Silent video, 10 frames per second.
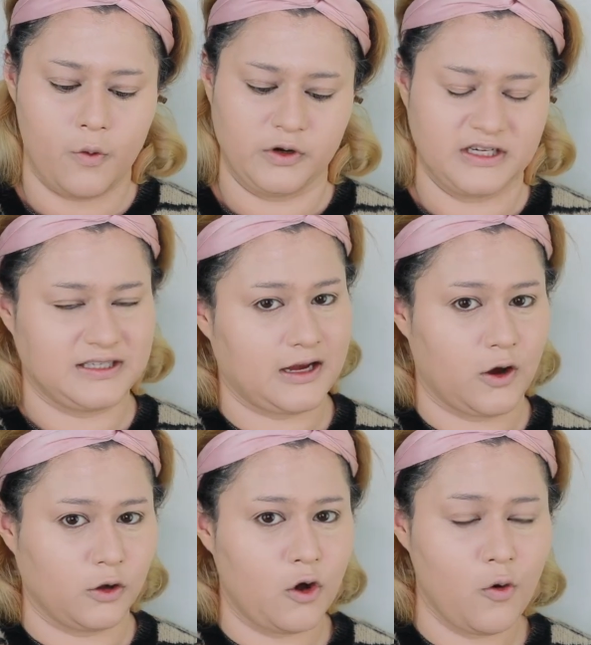which is, like,
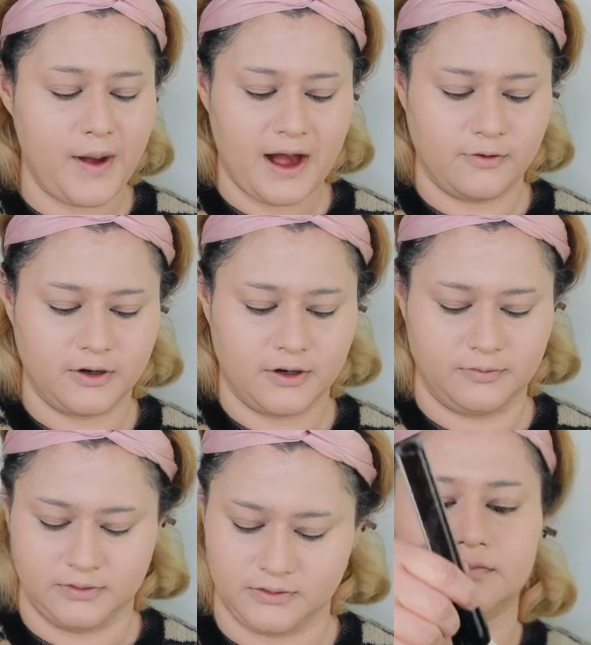a glow powder.